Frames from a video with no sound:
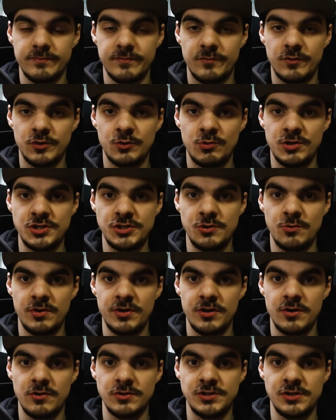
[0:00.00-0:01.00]
For Twitch, you
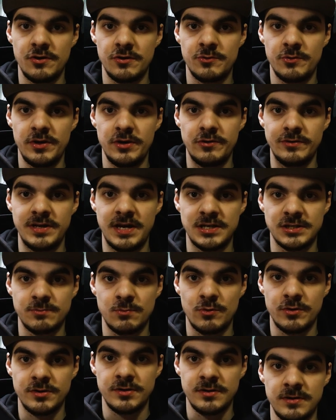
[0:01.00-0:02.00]
want to go to your creator
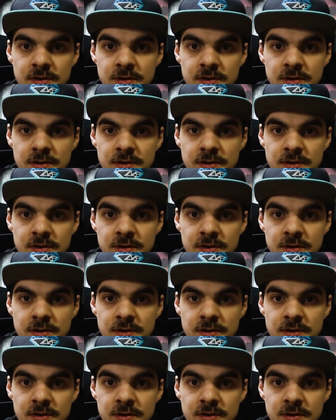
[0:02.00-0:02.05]
dashboard.